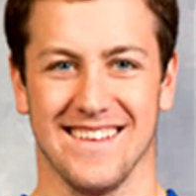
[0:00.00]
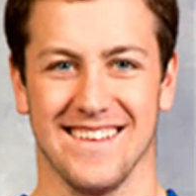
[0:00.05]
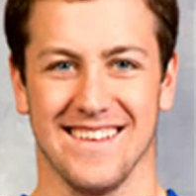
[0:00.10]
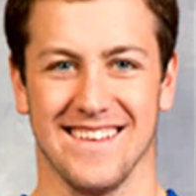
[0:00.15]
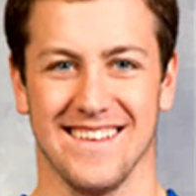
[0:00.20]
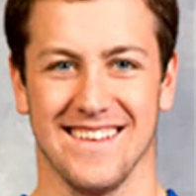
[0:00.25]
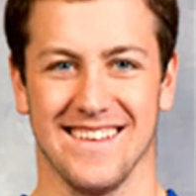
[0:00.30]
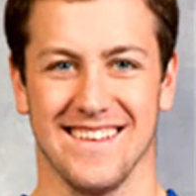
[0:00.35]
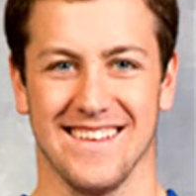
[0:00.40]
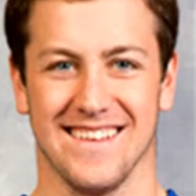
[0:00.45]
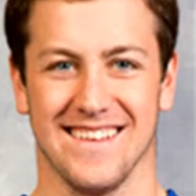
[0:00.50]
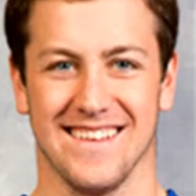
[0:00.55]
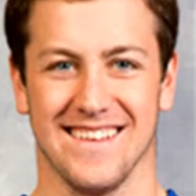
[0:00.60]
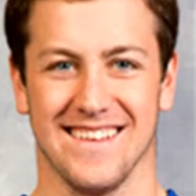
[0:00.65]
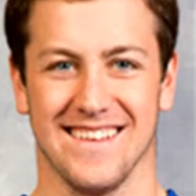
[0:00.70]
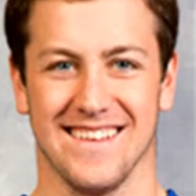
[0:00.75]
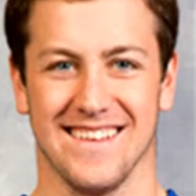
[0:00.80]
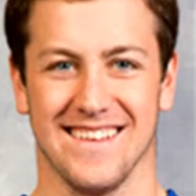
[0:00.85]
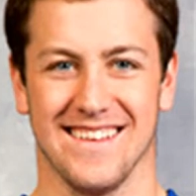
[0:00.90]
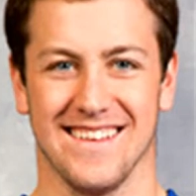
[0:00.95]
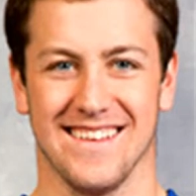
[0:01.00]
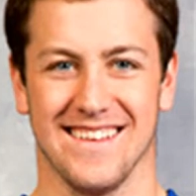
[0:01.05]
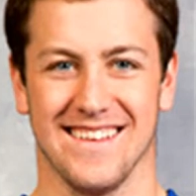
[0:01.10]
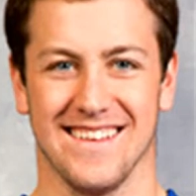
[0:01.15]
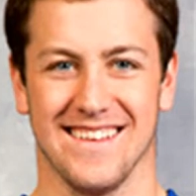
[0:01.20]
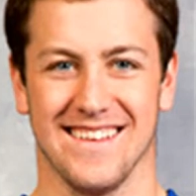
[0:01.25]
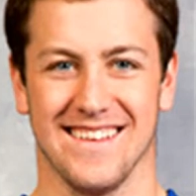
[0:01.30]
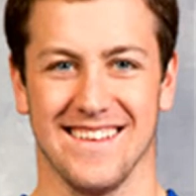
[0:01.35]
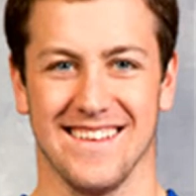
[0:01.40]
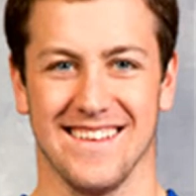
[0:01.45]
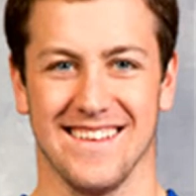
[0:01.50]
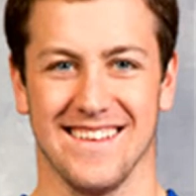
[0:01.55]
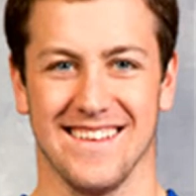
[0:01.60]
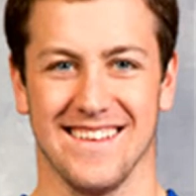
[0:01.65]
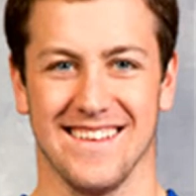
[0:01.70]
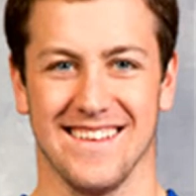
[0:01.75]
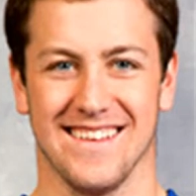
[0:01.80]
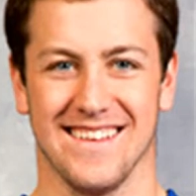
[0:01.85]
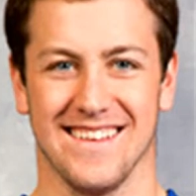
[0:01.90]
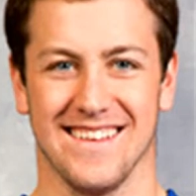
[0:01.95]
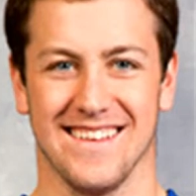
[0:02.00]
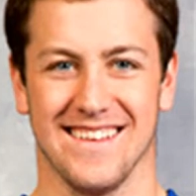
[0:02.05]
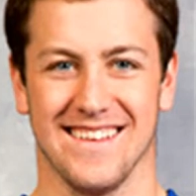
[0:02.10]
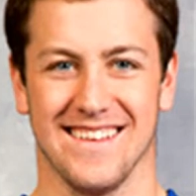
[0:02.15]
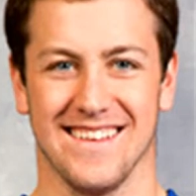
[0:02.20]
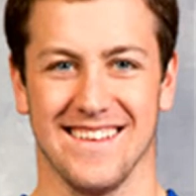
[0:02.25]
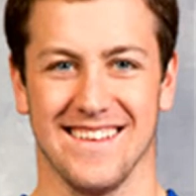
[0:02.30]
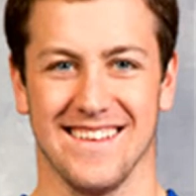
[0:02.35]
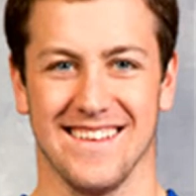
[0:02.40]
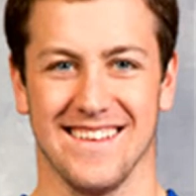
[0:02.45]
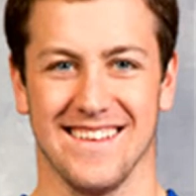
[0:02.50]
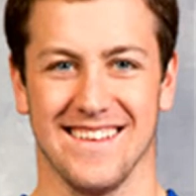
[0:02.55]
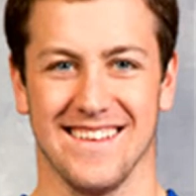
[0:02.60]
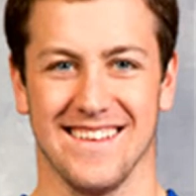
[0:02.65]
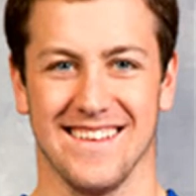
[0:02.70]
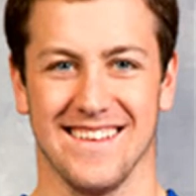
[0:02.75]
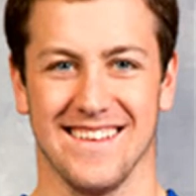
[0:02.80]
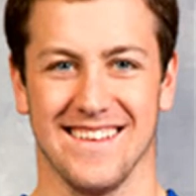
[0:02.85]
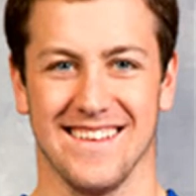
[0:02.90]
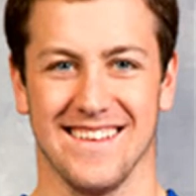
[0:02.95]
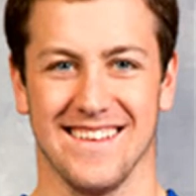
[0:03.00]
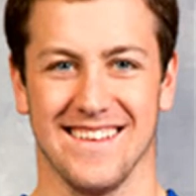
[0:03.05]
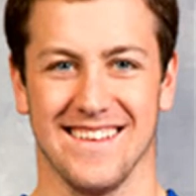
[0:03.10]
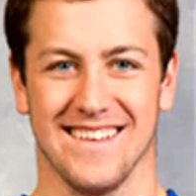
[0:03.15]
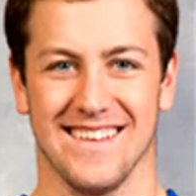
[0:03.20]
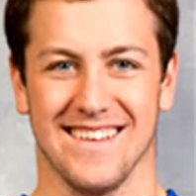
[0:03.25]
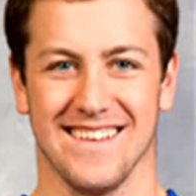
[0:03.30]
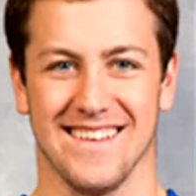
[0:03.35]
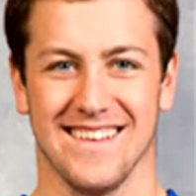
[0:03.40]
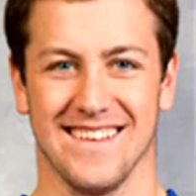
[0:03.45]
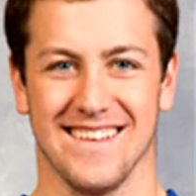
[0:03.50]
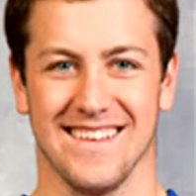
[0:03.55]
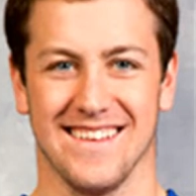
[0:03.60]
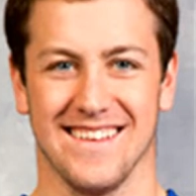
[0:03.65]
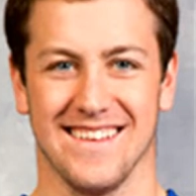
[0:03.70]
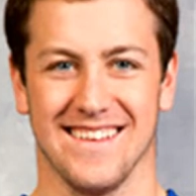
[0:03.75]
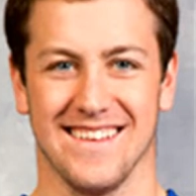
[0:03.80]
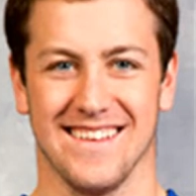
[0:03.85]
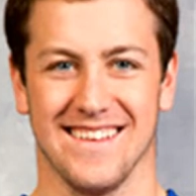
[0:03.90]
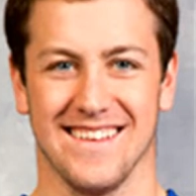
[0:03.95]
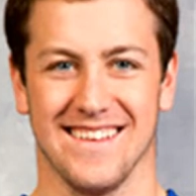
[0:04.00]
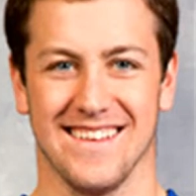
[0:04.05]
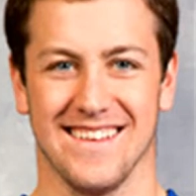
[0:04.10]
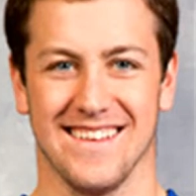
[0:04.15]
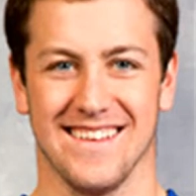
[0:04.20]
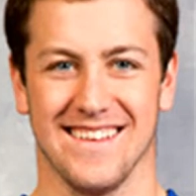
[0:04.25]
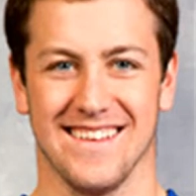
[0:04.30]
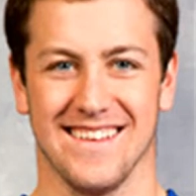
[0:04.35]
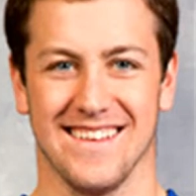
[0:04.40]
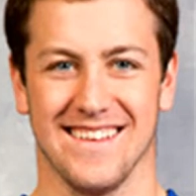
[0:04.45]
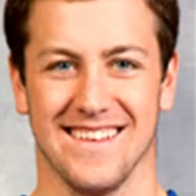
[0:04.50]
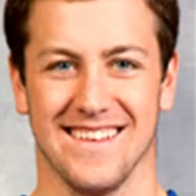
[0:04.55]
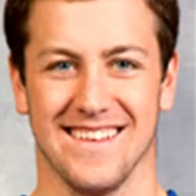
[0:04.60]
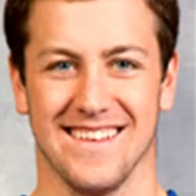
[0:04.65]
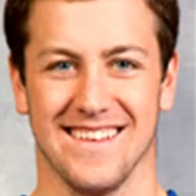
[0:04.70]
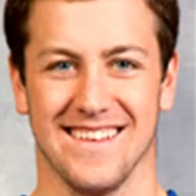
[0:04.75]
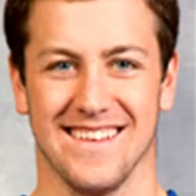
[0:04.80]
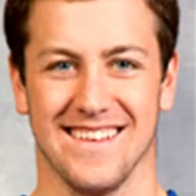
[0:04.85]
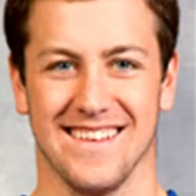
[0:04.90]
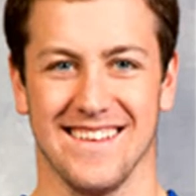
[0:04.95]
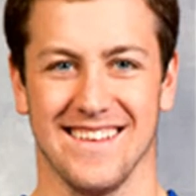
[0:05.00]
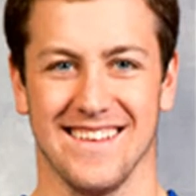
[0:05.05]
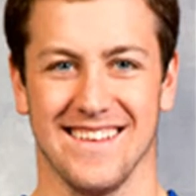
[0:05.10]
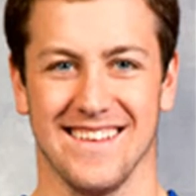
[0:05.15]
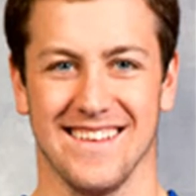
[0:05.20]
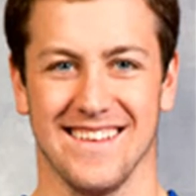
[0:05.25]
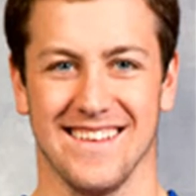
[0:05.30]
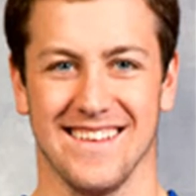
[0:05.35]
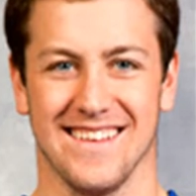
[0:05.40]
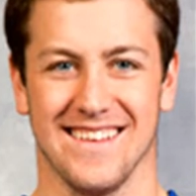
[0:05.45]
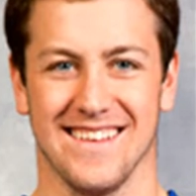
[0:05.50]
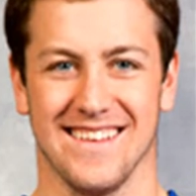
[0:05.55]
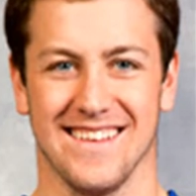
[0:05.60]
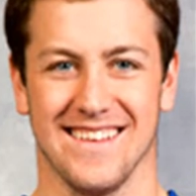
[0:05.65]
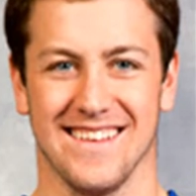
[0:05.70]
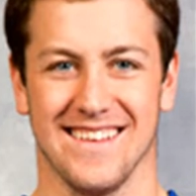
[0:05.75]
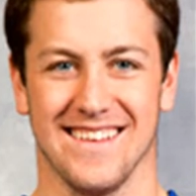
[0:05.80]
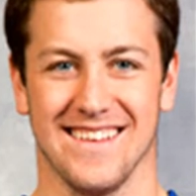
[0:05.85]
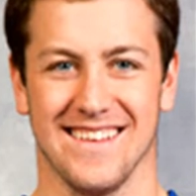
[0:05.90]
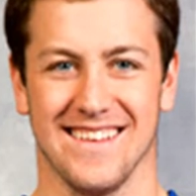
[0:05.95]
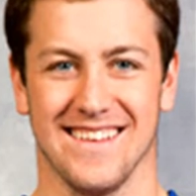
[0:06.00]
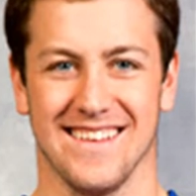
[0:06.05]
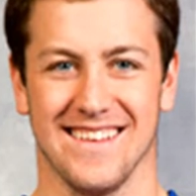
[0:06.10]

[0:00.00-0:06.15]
This is a still picture; no speech is visible.